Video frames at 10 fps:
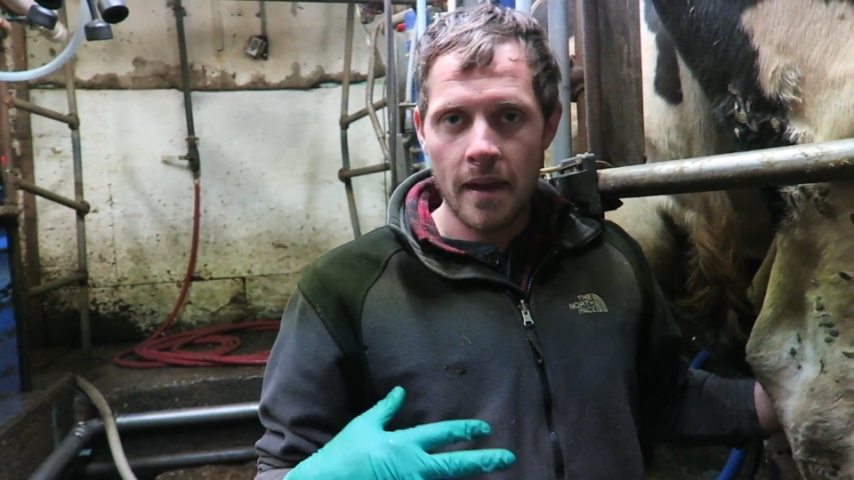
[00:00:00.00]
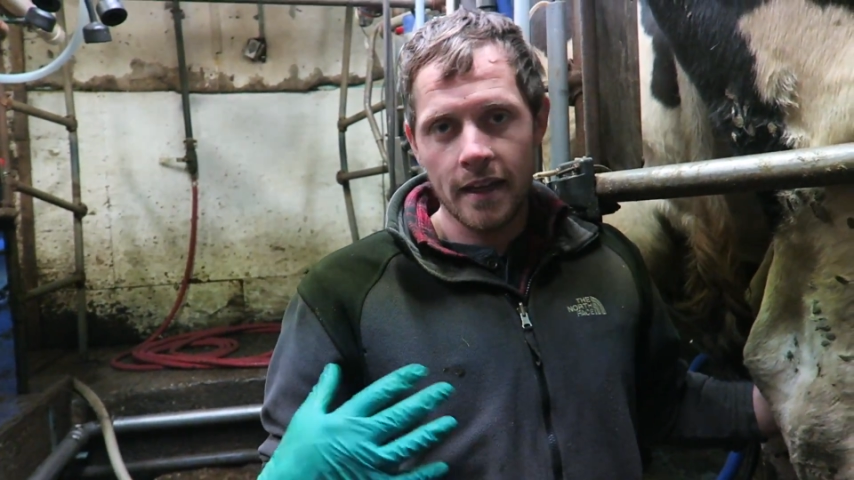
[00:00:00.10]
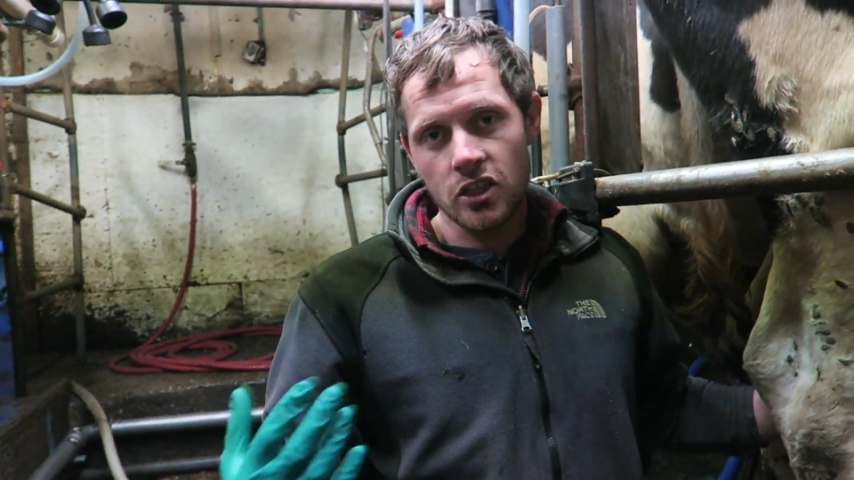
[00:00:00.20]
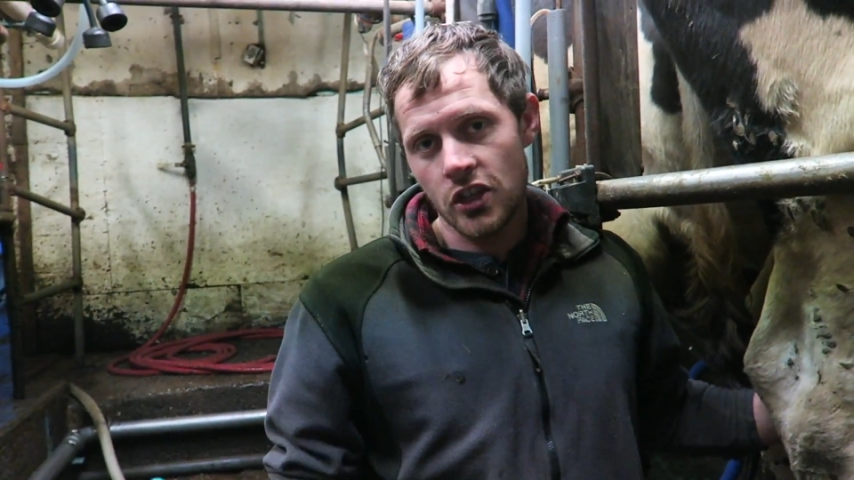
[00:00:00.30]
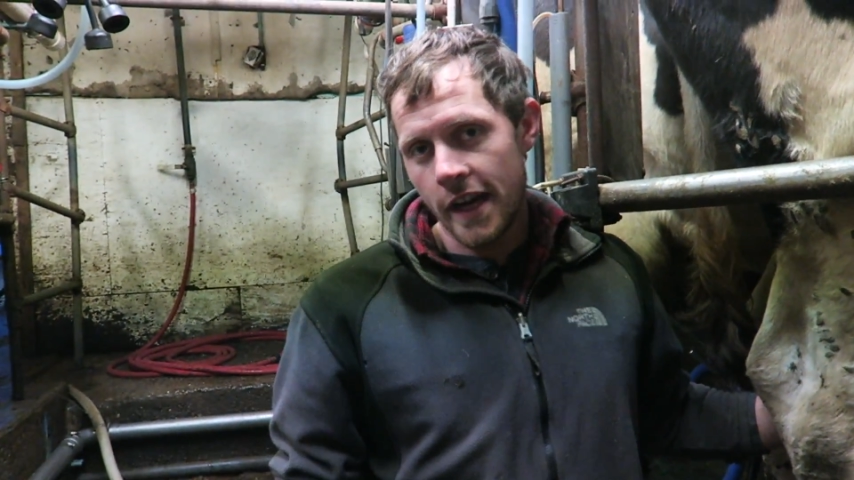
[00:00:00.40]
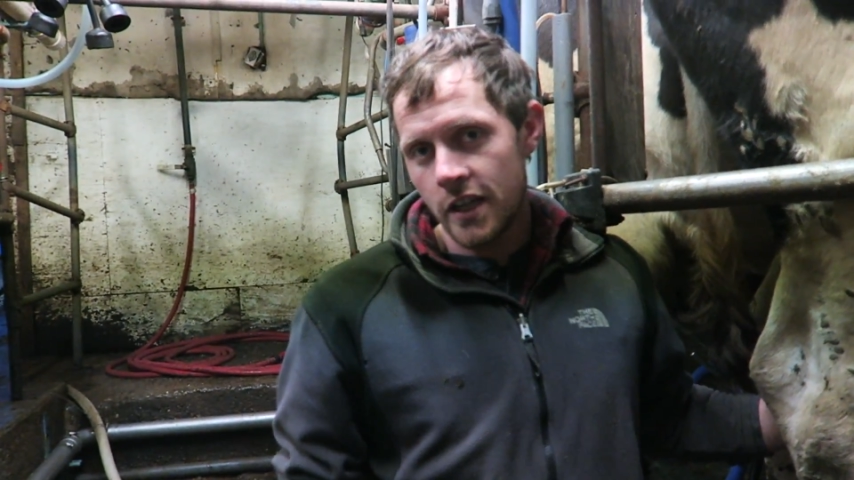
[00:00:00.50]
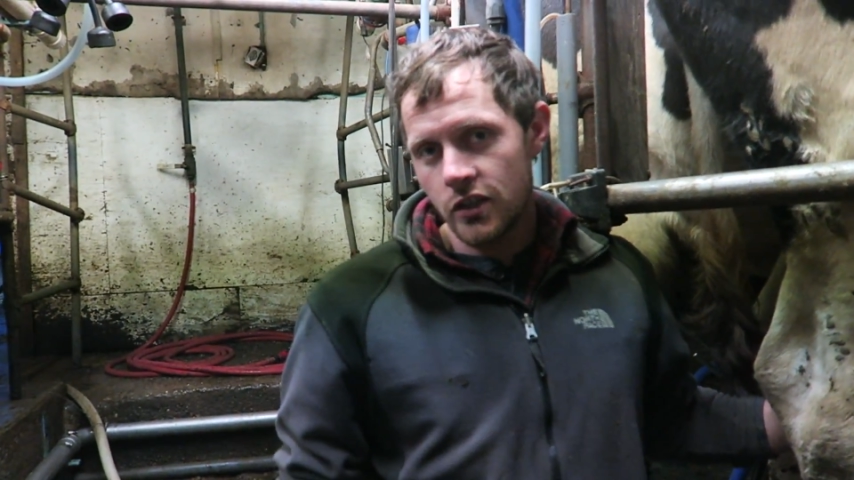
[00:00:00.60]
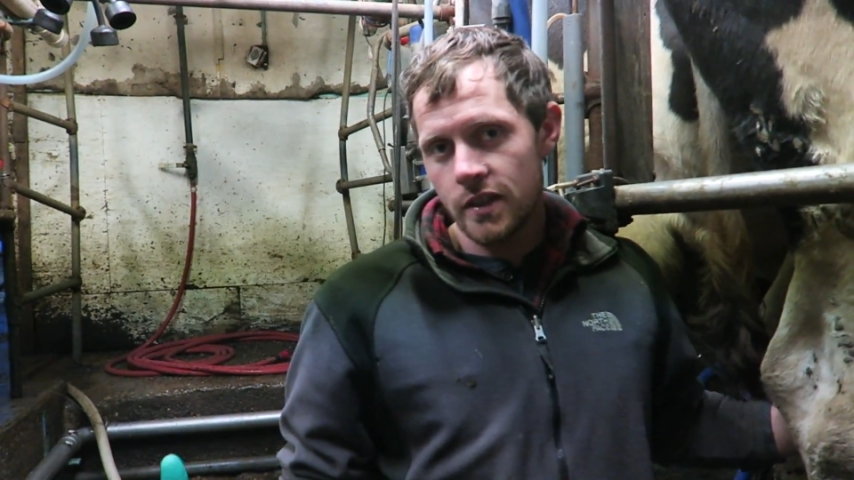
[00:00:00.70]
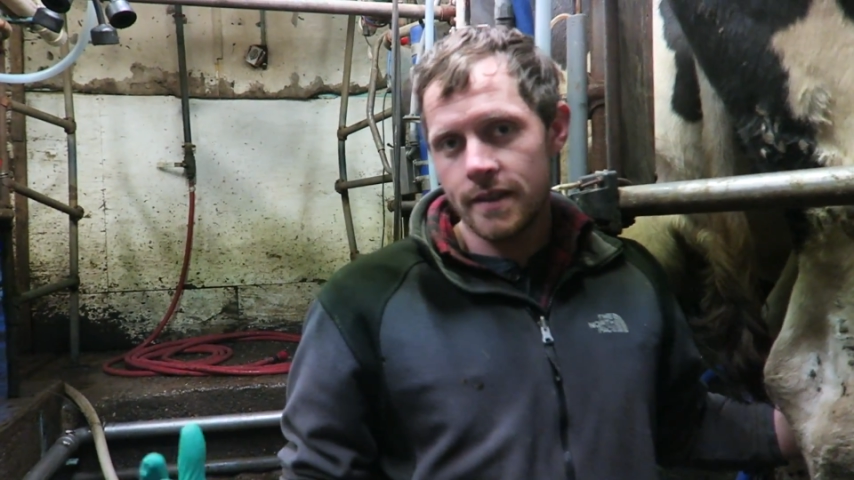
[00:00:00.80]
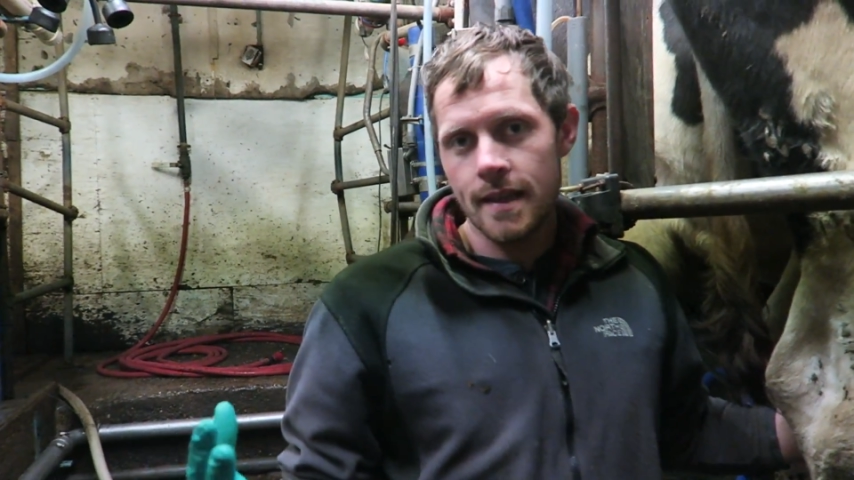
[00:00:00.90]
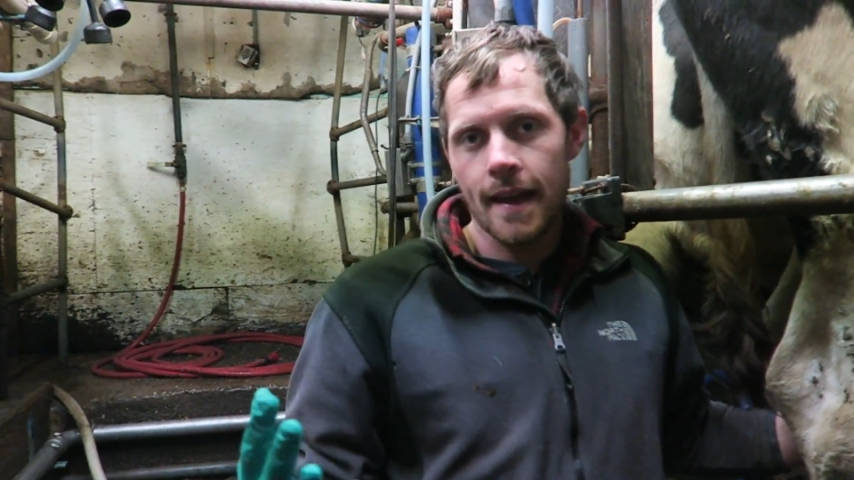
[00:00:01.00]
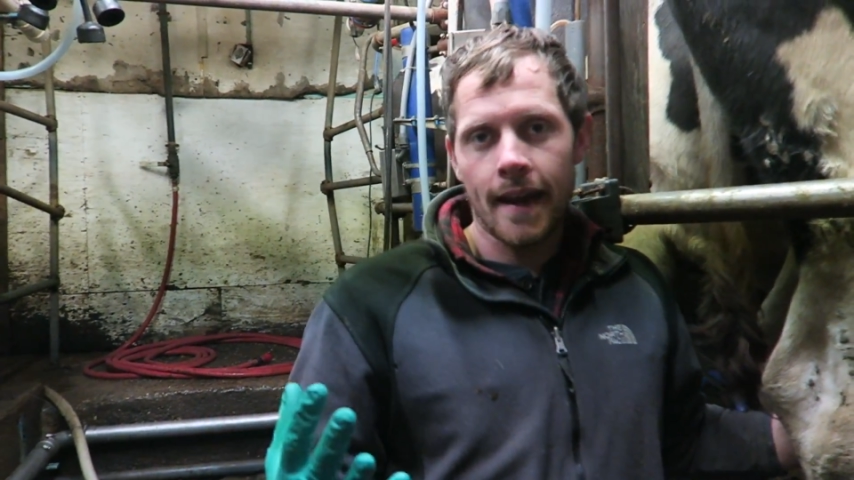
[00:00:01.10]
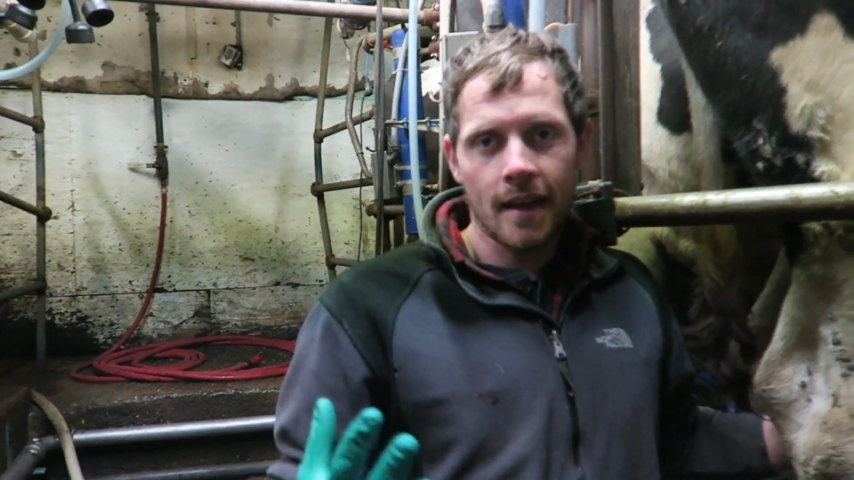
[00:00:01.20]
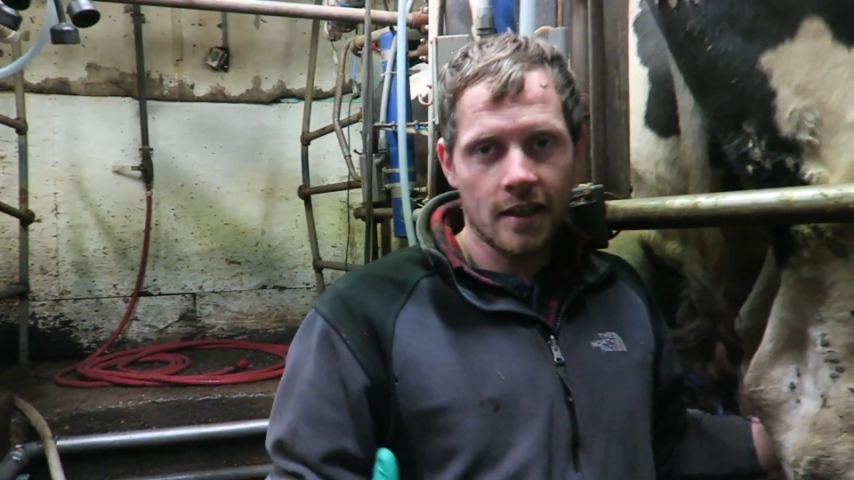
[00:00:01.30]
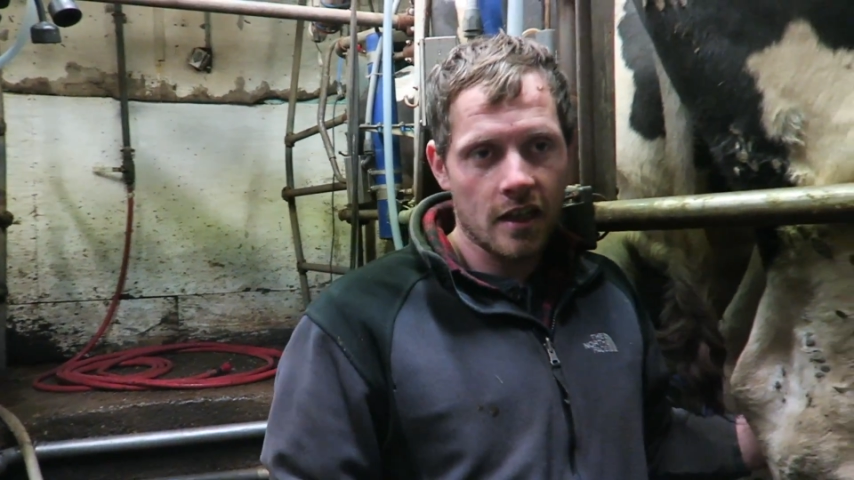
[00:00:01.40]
many changes and